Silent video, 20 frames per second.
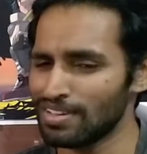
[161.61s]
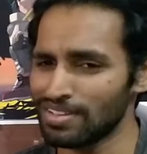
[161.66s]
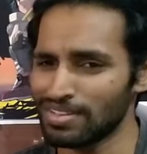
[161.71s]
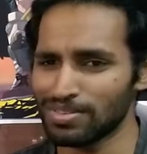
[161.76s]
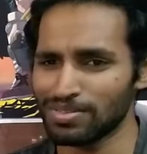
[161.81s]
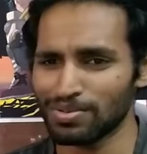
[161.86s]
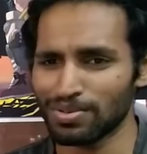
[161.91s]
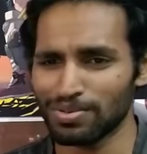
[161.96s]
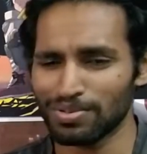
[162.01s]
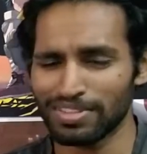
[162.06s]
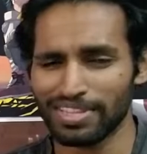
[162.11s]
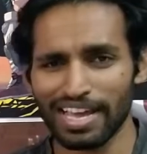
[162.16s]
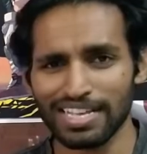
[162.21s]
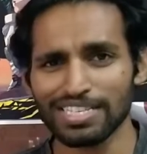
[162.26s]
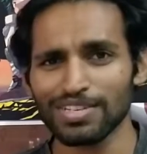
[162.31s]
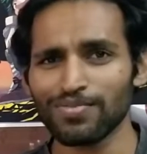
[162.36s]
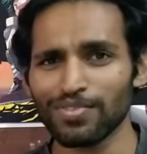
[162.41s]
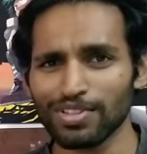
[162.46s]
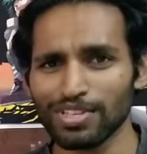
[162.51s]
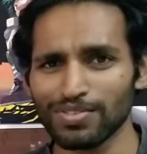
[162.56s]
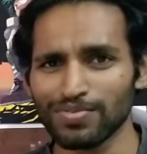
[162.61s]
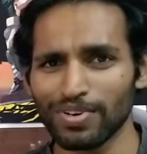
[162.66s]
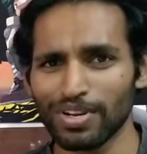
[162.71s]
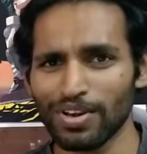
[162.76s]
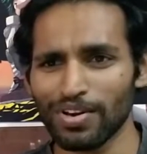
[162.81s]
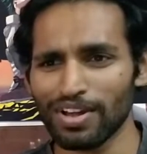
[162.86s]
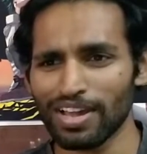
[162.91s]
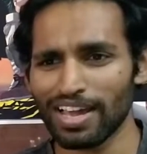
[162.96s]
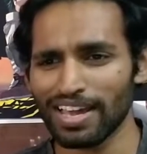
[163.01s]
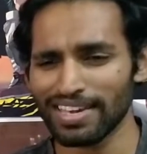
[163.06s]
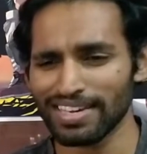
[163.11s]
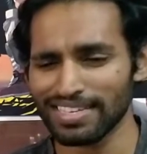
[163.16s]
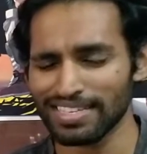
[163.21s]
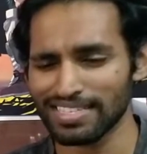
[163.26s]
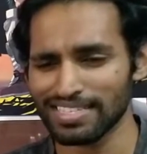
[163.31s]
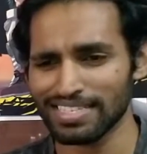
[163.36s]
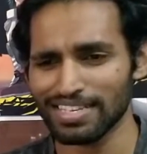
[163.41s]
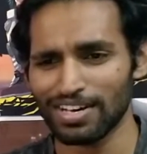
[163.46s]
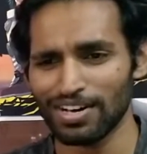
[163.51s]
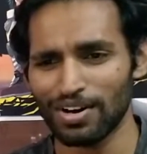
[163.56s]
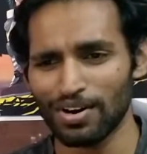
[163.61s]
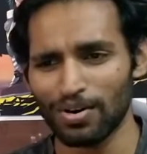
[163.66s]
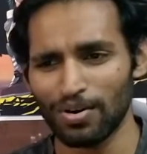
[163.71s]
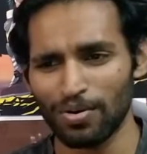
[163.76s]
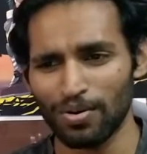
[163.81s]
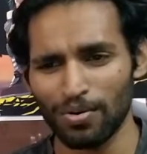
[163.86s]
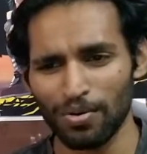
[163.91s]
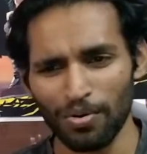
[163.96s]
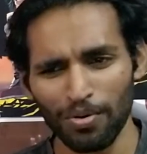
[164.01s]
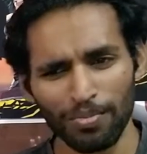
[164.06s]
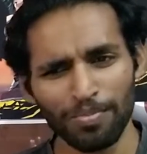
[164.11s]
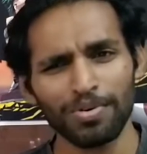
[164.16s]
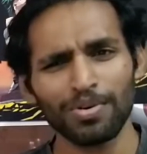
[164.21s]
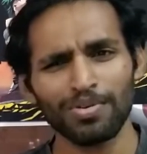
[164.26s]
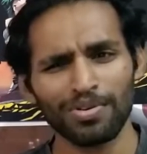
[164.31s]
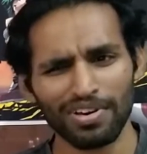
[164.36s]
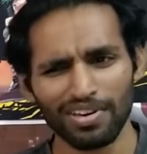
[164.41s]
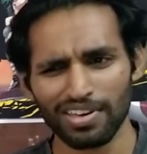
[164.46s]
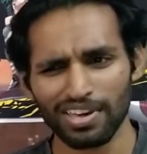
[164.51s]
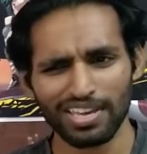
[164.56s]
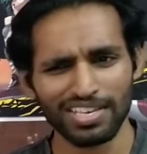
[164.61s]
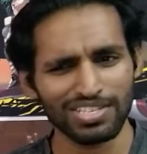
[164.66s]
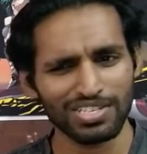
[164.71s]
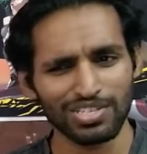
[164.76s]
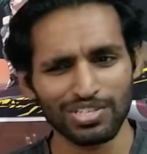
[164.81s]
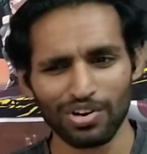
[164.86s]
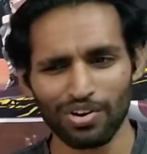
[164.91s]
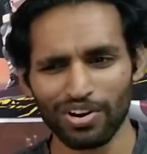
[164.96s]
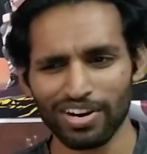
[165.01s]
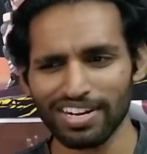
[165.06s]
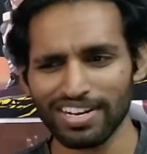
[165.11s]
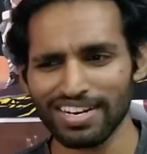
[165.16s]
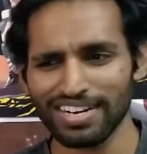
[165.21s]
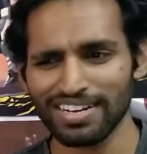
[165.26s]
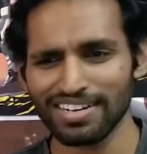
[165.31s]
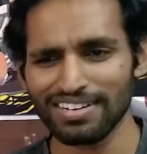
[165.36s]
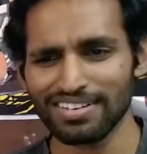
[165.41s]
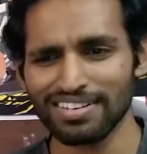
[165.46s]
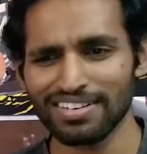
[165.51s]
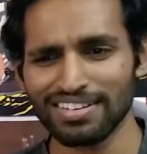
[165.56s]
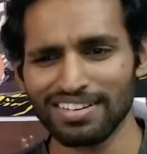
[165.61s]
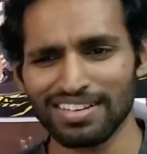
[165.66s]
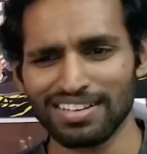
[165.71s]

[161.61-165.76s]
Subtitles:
So that's it for this video, guys. Hope you enjoyed it.